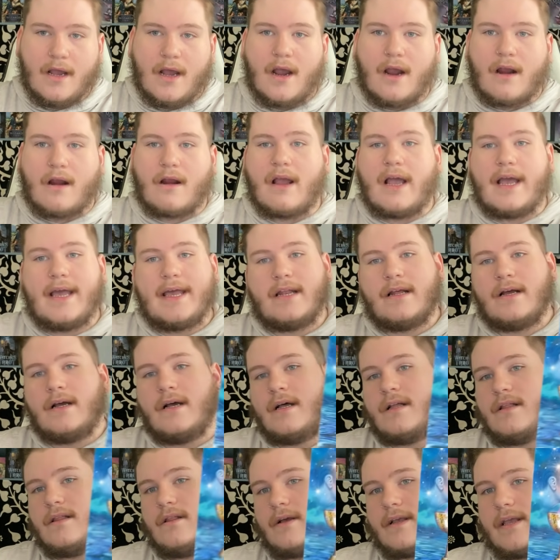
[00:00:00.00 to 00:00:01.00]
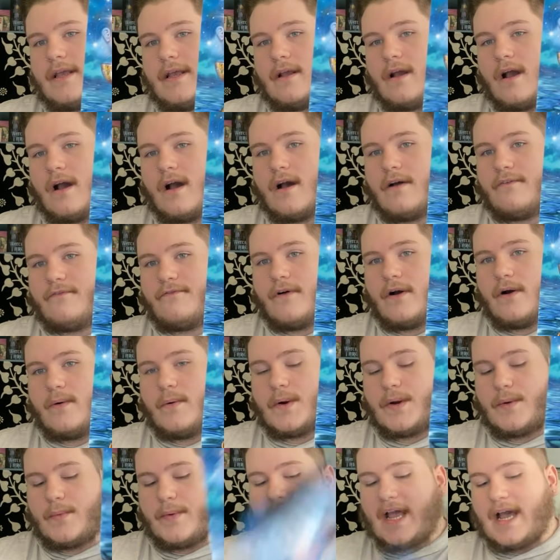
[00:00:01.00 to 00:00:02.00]
All right? Looking uh,
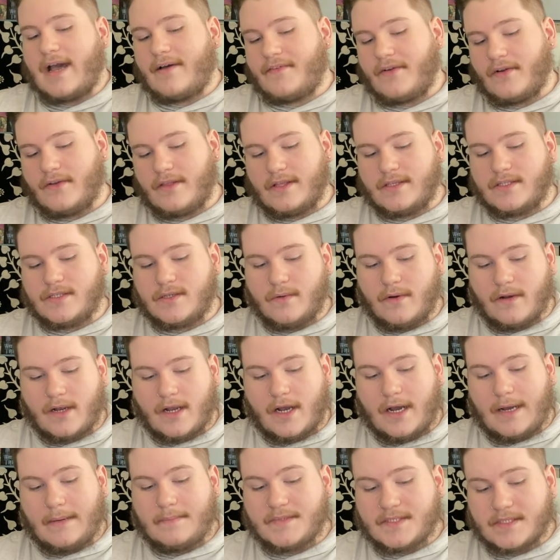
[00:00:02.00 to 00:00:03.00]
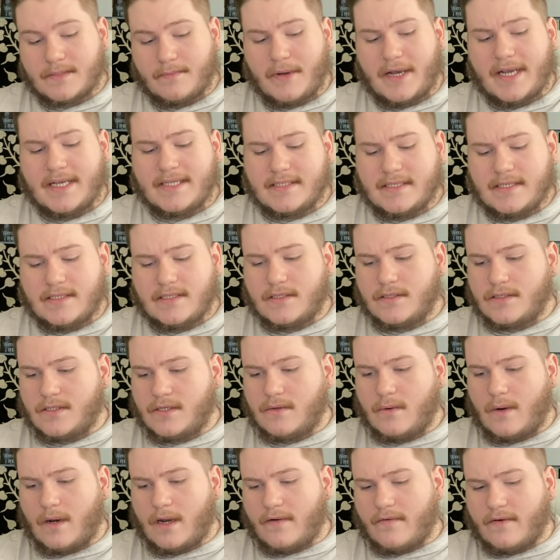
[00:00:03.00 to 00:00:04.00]
forward, we have here the Two of Cups. Pisces, you
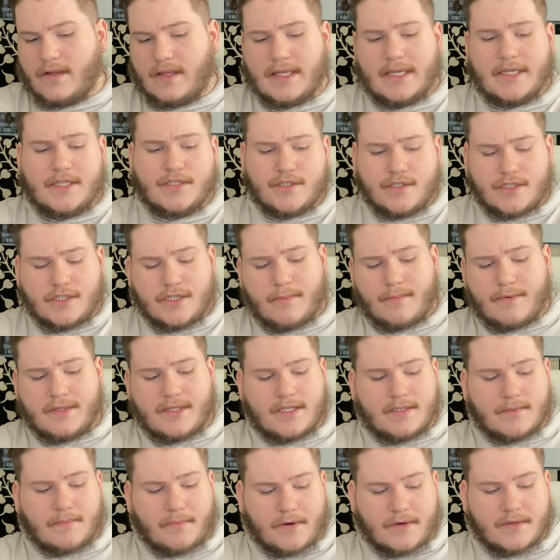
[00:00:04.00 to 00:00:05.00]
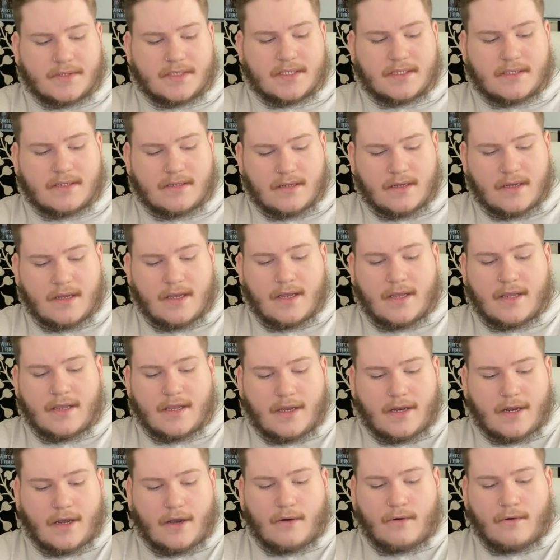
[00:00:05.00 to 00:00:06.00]
do want a relationship with this person,
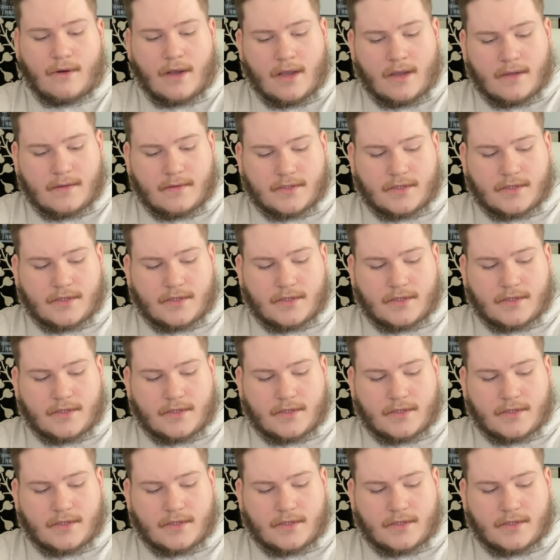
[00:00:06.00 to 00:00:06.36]
you know?